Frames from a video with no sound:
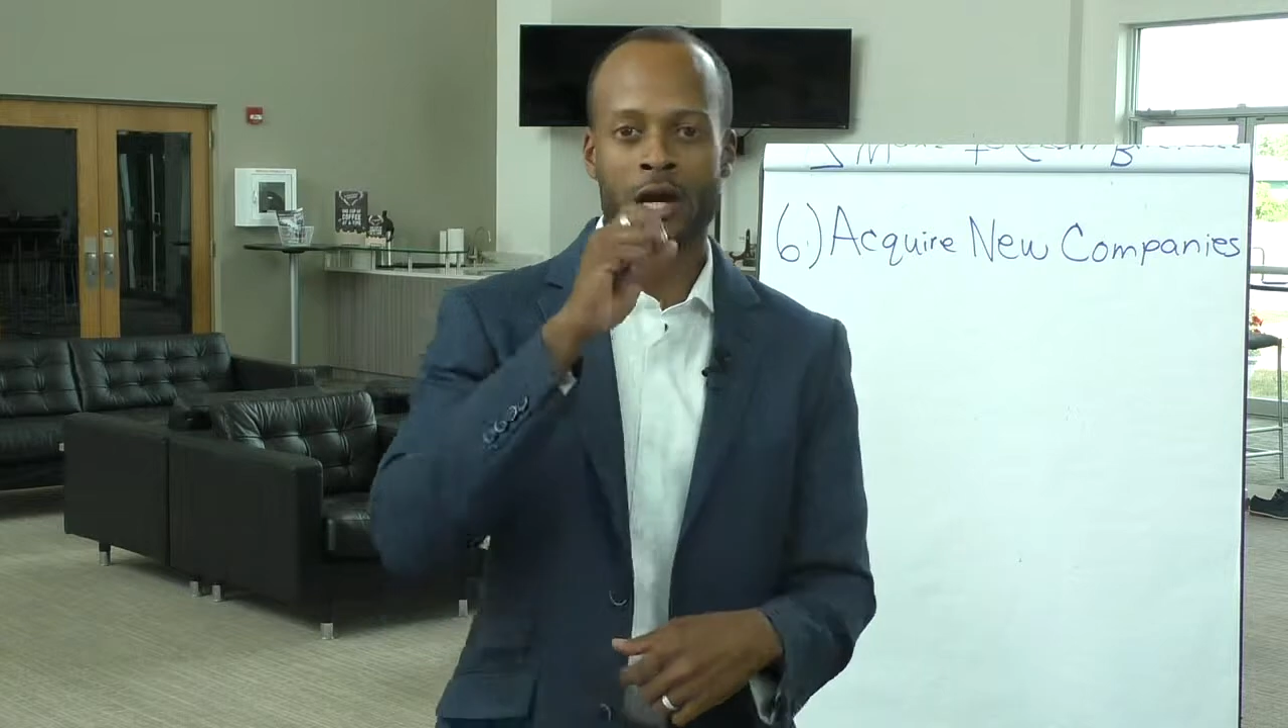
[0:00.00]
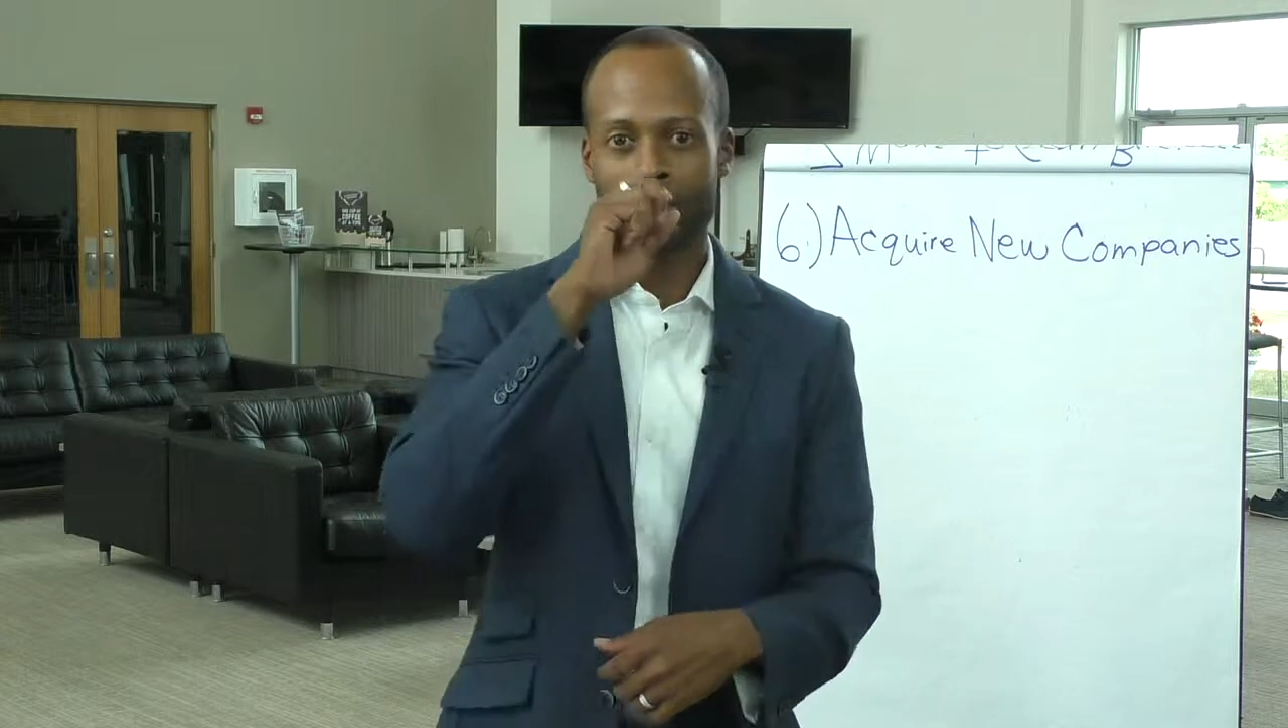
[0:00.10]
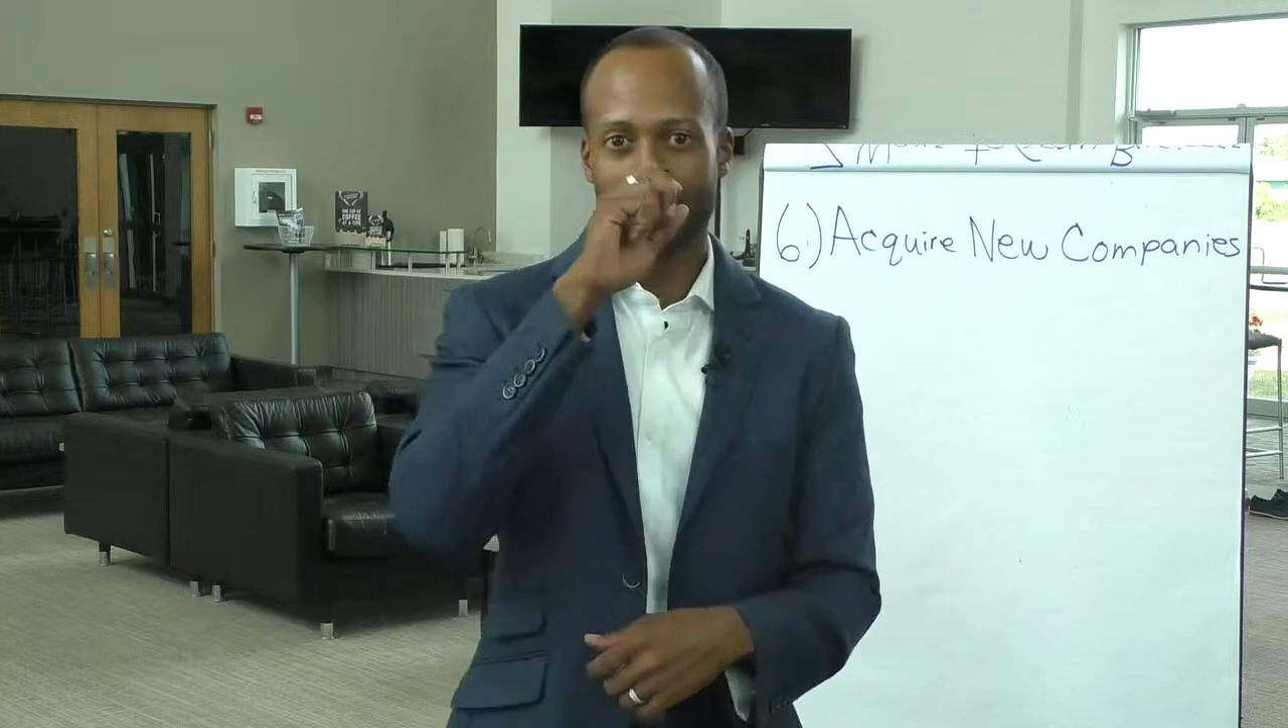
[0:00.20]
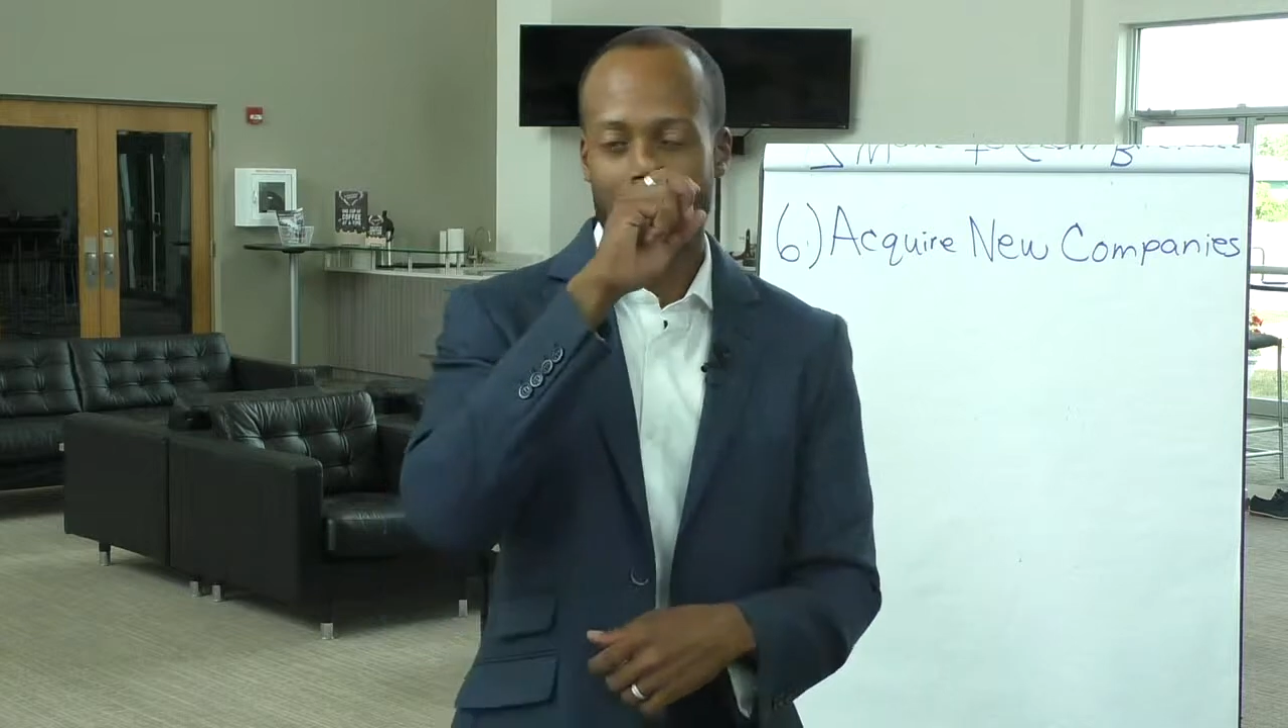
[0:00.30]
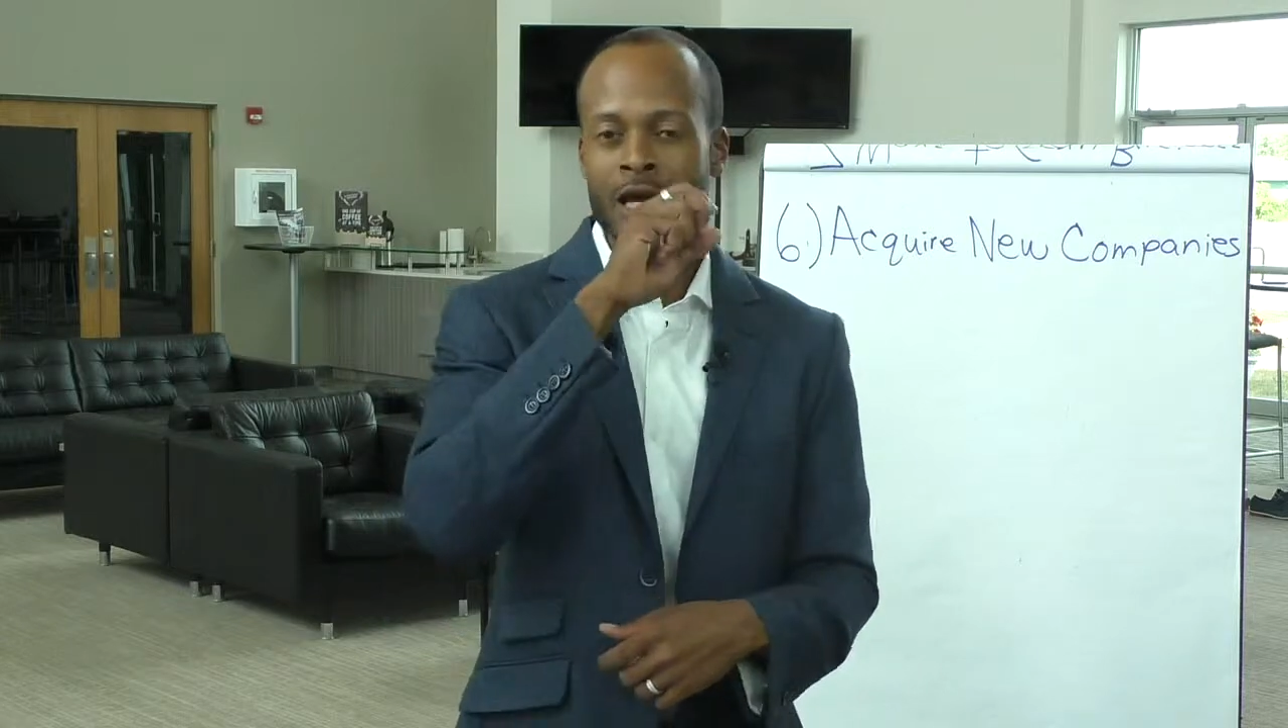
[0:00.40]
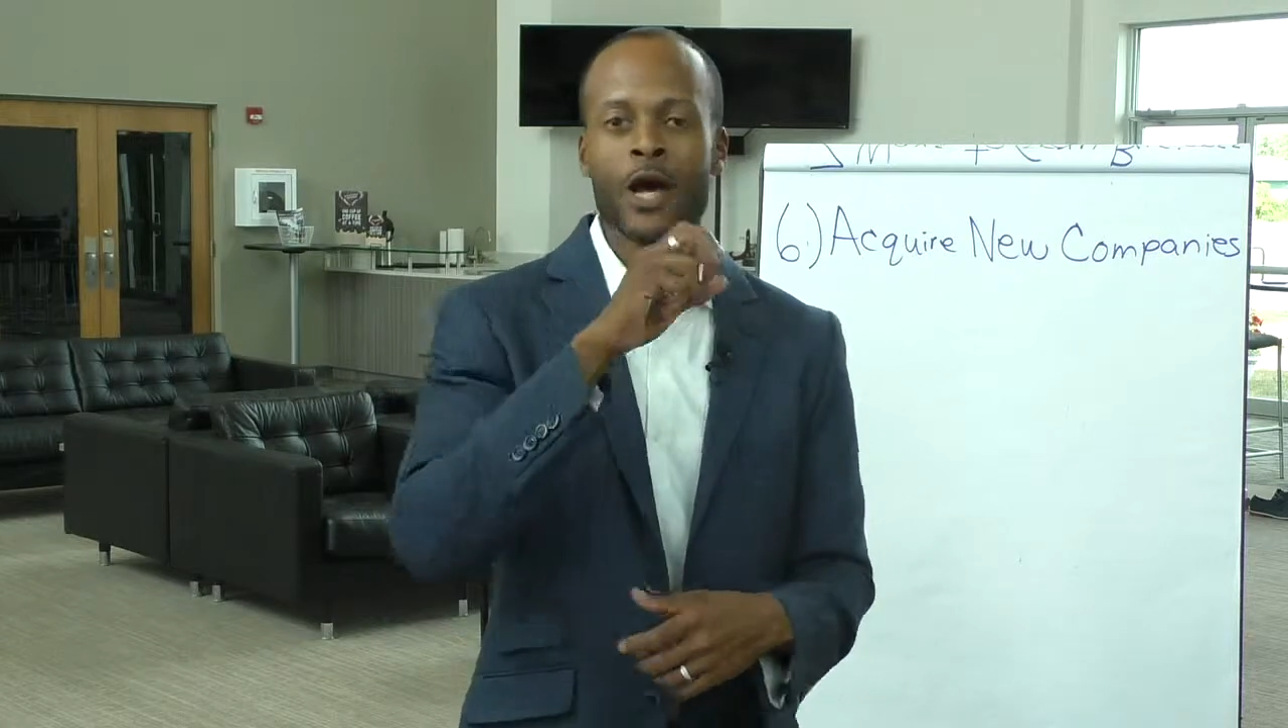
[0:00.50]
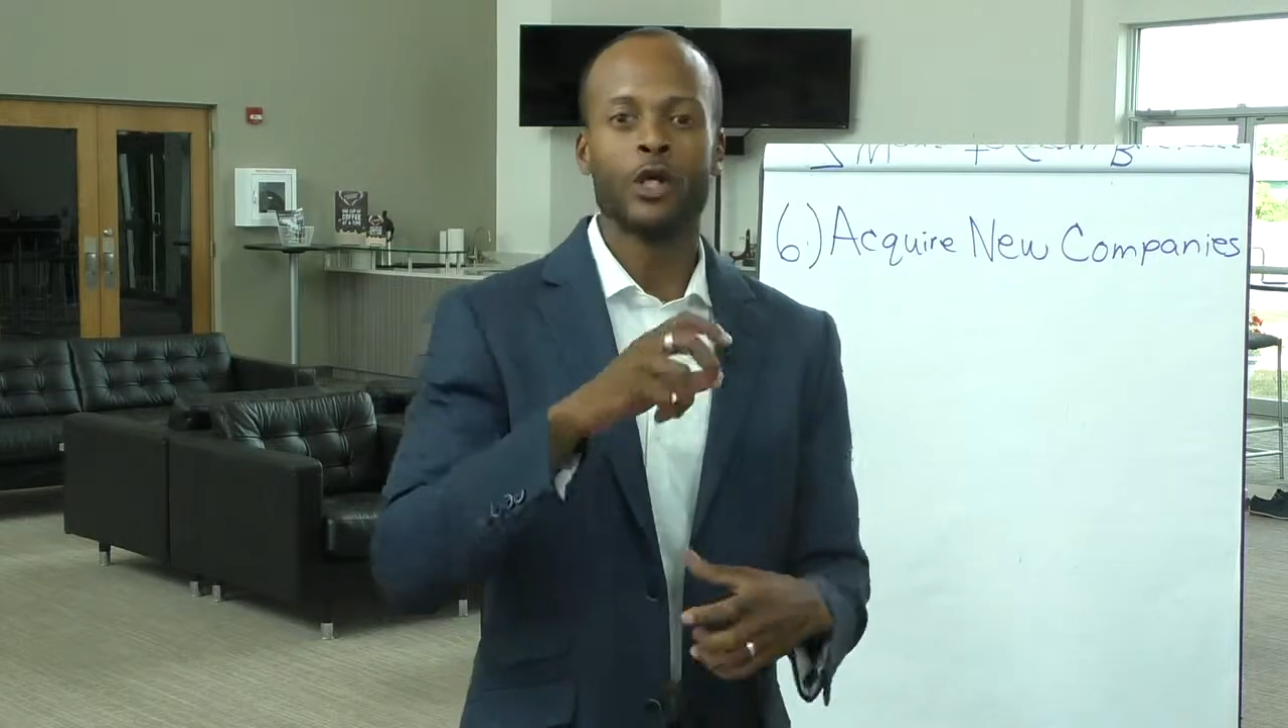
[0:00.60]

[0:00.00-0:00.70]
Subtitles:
companies.